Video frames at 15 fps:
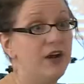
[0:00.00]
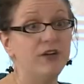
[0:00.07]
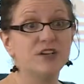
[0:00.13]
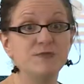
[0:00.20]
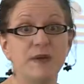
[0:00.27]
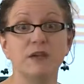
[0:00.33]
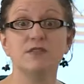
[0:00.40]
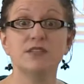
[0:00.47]

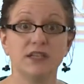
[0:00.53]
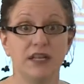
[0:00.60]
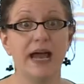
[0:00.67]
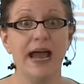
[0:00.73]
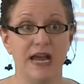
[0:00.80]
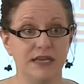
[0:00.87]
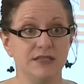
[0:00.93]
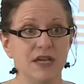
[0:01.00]
Heritage Speakers
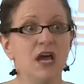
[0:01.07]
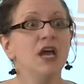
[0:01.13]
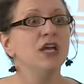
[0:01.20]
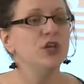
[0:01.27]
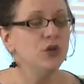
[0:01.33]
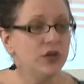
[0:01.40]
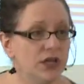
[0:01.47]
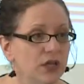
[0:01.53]
class,
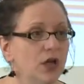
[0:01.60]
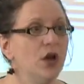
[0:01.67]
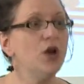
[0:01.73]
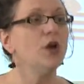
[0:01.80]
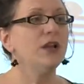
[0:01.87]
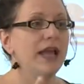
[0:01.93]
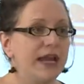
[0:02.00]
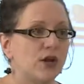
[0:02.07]
you can
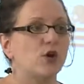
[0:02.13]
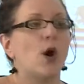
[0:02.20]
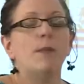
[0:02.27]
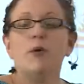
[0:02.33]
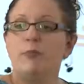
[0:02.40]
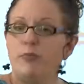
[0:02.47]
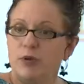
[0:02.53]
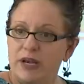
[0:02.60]
learn like
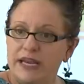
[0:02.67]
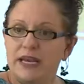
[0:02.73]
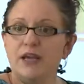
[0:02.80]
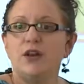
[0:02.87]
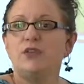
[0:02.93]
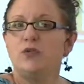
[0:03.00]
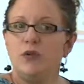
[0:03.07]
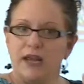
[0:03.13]
cómo
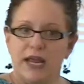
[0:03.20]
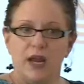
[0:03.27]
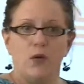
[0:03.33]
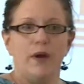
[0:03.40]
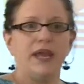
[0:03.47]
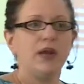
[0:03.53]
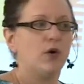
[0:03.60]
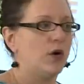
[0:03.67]
pulir tu
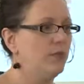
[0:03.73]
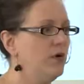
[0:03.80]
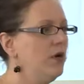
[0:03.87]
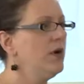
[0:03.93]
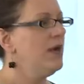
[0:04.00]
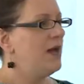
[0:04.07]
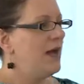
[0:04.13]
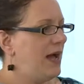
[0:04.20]
lengua y
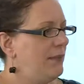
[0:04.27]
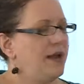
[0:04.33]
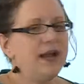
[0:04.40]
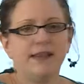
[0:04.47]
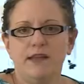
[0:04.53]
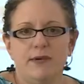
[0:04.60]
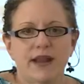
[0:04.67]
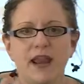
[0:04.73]
cómo
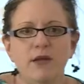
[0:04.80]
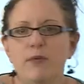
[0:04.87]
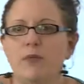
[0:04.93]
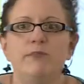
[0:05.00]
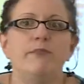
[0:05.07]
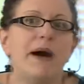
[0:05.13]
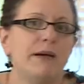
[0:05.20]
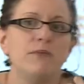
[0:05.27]
hablar de manera
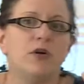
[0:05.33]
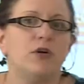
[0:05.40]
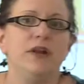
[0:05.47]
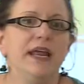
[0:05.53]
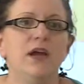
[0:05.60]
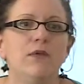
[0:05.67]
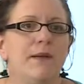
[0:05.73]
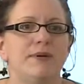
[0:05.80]
más
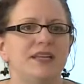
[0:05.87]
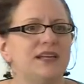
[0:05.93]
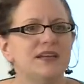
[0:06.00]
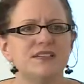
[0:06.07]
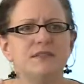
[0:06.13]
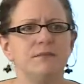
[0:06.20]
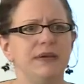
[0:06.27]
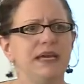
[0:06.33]
monolingüe, but that
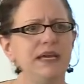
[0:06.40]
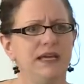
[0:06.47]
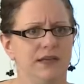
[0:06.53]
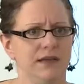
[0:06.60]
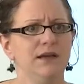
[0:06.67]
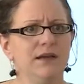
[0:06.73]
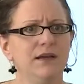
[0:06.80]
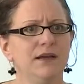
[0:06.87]
doesn't
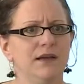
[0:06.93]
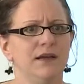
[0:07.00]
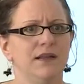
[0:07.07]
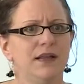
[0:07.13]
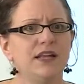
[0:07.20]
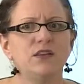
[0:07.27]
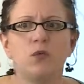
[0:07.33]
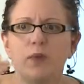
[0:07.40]
mean
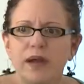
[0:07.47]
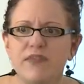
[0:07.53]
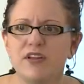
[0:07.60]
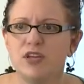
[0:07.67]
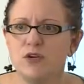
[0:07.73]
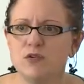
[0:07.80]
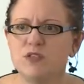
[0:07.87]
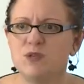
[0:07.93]
that the way
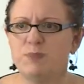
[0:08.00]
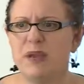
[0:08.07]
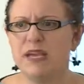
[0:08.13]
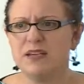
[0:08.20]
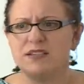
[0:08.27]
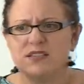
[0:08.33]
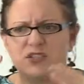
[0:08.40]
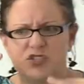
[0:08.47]
that you
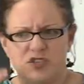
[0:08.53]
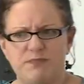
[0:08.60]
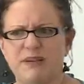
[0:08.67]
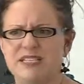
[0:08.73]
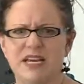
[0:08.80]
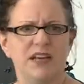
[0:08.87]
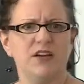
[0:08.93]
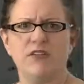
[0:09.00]
speak is, should
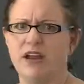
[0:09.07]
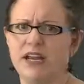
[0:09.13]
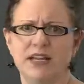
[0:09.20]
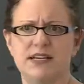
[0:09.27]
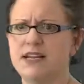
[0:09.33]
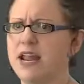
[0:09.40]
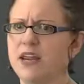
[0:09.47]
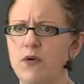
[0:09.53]
be
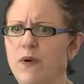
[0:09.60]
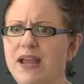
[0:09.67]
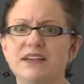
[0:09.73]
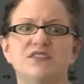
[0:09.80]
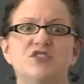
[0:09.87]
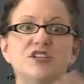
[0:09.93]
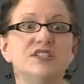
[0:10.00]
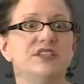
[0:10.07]
denigrated in any way.
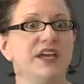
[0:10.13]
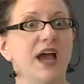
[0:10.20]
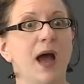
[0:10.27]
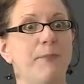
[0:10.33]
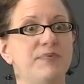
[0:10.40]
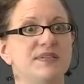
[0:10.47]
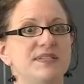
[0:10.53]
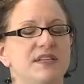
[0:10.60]
It's just the
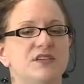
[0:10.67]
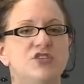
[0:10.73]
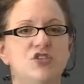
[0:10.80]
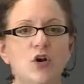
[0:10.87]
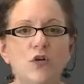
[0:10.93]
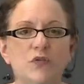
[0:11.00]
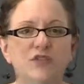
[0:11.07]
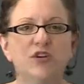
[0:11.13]
opposite. It
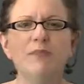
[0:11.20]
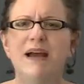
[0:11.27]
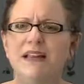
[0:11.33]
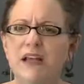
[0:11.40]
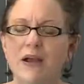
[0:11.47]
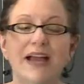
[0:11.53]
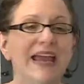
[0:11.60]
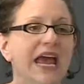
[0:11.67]
shows your
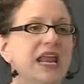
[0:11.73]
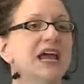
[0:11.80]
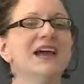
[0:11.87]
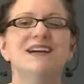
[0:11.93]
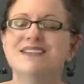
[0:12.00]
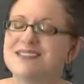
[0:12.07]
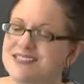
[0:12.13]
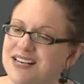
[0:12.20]
bilingual. Again,
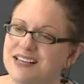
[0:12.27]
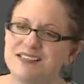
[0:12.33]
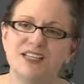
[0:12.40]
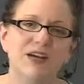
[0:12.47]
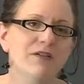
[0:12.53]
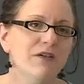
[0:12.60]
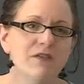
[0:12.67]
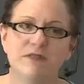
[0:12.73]

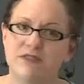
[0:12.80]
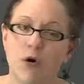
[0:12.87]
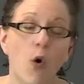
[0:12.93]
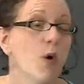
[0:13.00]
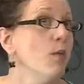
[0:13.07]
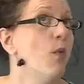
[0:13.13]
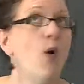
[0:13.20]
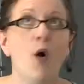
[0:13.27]
60
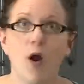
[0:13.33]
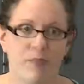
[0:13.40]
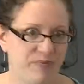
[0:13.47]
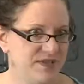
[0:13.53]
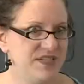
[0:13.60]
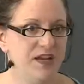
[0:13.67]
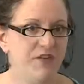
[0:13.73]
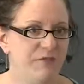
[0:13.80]
or more
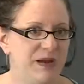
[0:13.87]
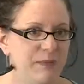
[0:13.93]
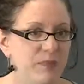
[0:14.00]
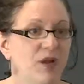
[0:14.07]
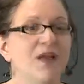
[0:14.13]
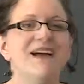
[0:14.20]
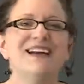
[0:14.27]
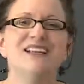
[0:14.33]
percent of
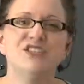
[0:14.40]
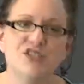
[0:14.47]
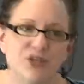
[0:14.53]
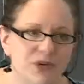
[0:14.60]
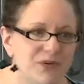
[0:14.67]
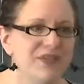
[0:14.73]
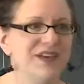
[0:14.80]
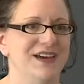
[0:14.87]
people
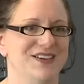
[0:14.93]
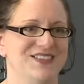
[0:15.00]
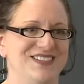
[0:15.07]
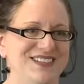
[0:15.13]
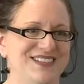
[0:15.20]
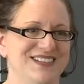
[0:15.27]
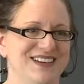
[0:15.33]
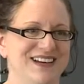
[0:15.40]
do
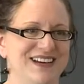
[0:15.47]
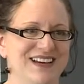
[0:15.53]
this.